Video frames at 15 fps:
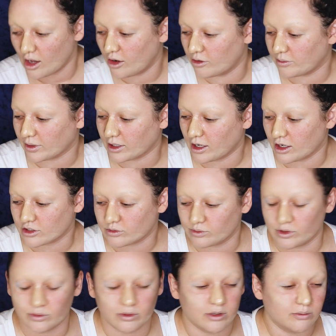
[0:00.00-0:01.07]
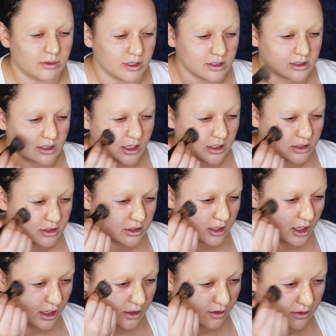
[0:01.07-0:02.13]
Oh my gosh, we would be such
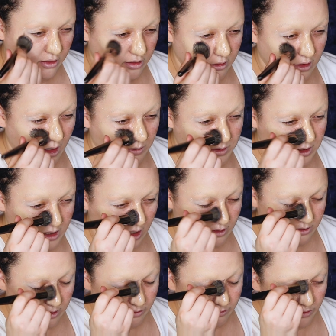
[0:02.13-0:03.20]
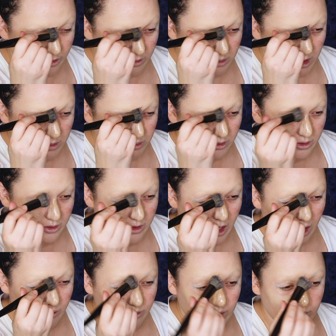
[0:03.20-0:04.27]
like obsessed with food people
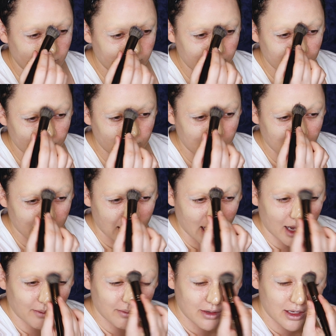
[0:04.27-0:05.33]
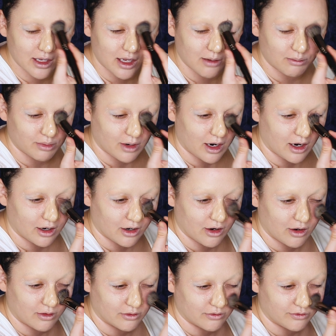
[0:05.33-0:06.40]
that we even went camping and brought our
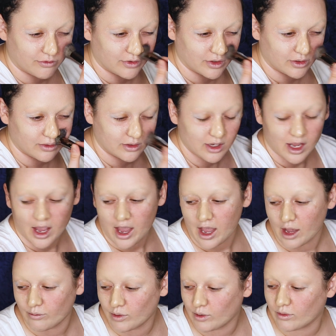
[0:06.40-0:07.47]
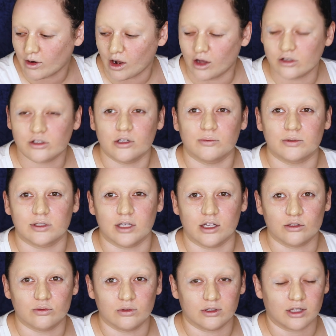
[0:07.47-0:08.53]
own food. And we were also
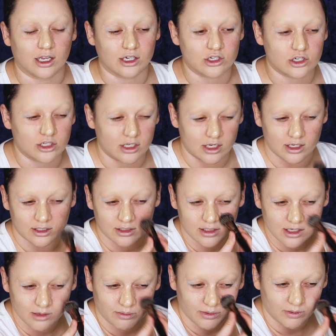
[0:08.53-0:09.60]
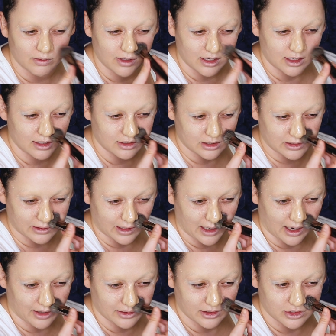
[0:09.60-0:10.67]
obsessed with like cheese dip. We would eat it
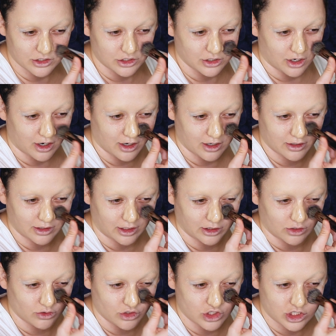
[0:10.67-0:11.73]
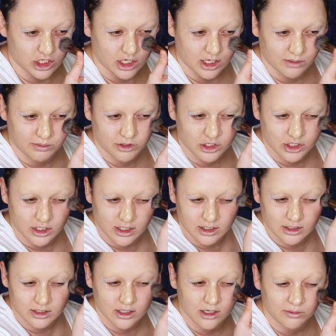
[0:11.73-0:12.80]
straight out of the jar, like those cheap
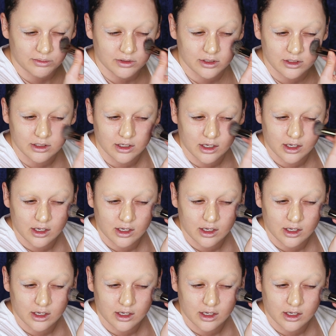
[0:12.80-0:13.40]
cheese dips.